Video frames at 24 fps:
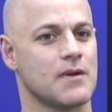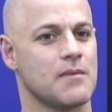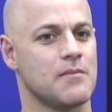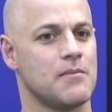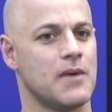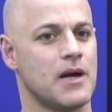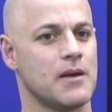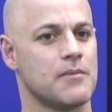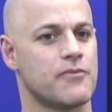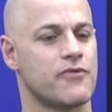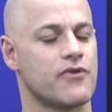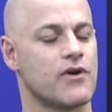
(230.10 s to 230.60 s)

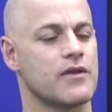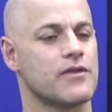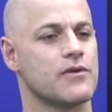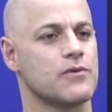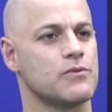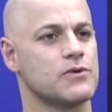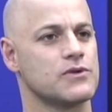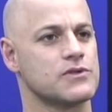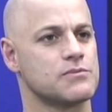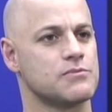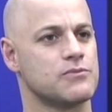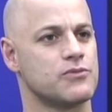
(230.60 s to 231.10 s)
my brother
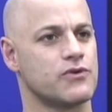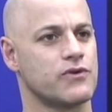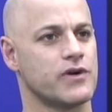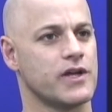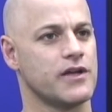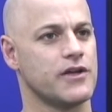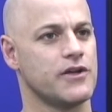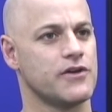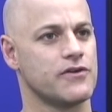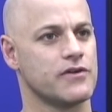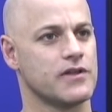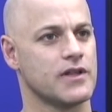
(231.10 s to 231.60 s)
was born a
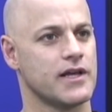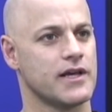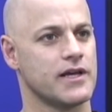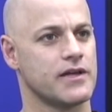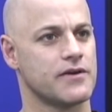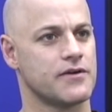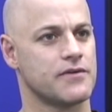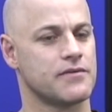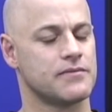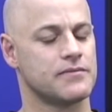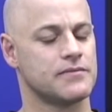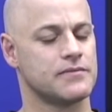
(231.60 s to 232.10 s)
year
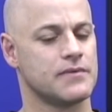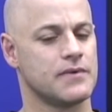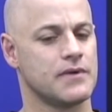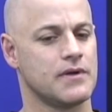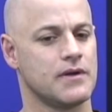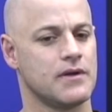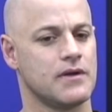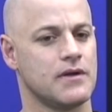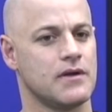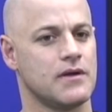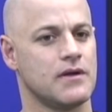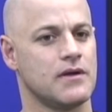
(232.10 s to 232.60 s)
later.
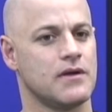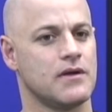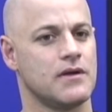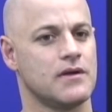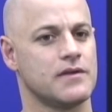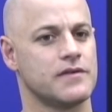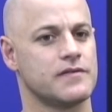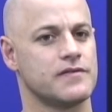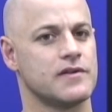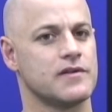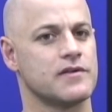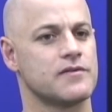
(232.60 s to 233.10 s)

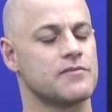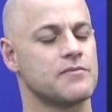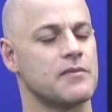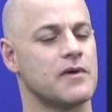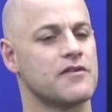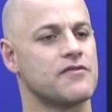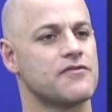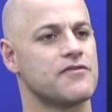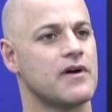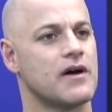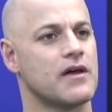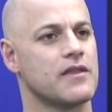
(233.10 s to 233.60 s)
Since my
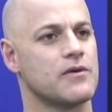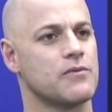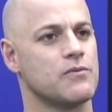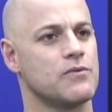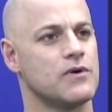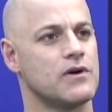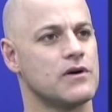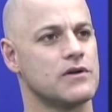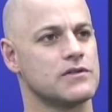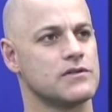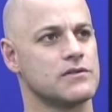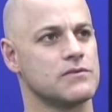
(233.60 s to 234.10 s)
father
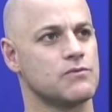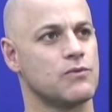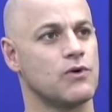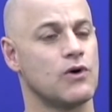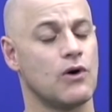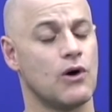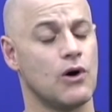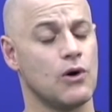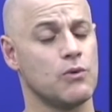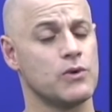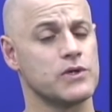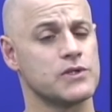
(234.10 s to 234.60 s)

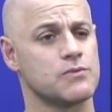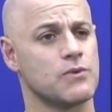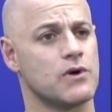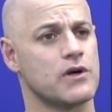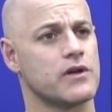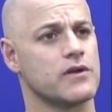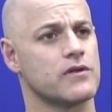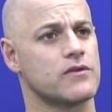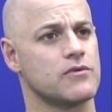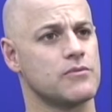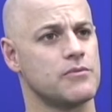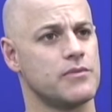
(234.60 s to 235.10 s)
always
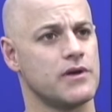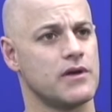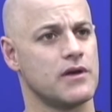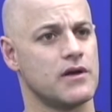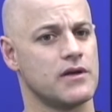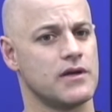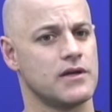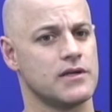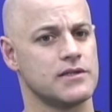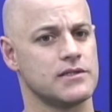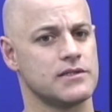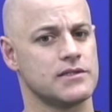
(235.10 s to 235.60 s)
wanted to be
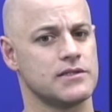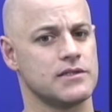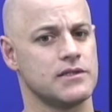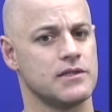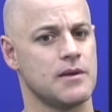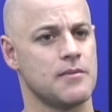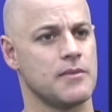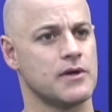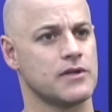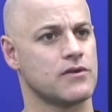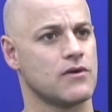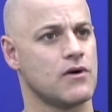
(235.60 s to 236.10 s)
a
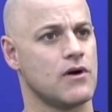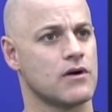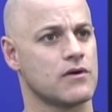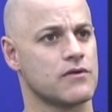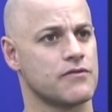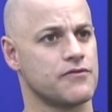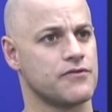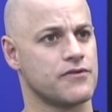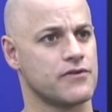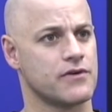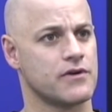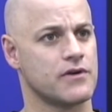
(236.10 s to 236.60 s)

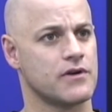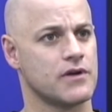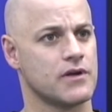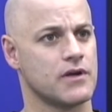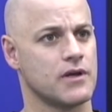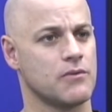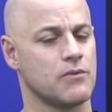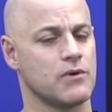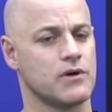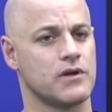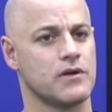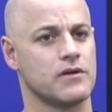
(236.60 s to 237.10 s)
cinematographer,
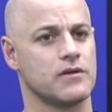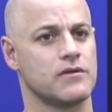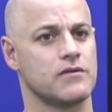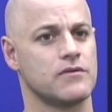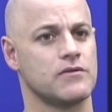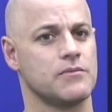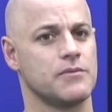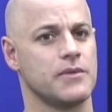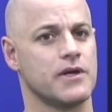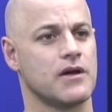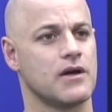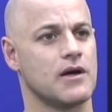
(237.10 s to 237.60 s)
he wanted
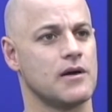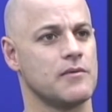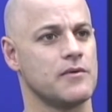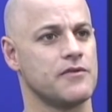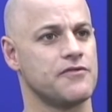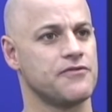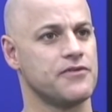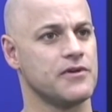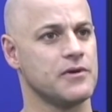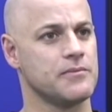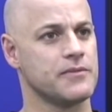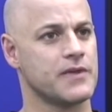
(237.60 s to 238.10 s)
to become a
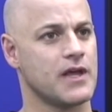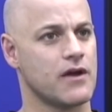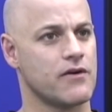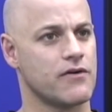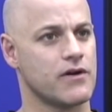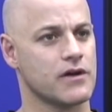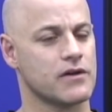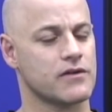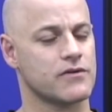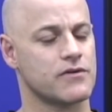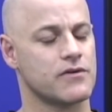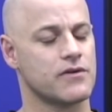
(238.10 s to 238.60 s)
film
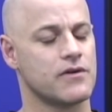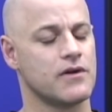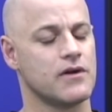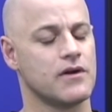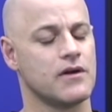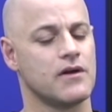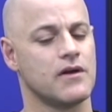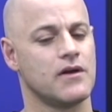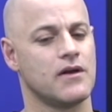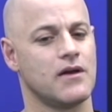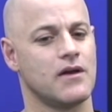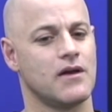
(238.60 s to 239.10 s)
director,
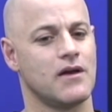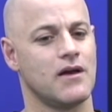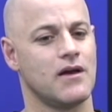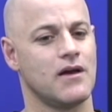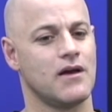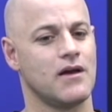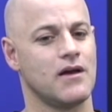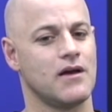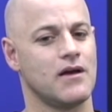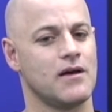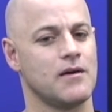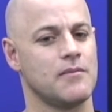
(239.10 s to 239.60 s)

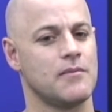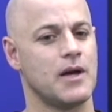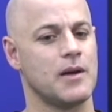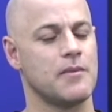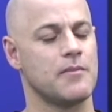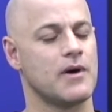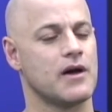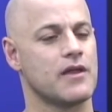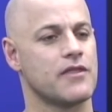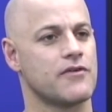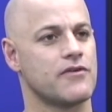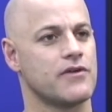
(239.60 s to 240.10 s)
my
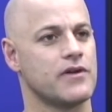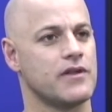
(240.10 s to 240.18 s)
mother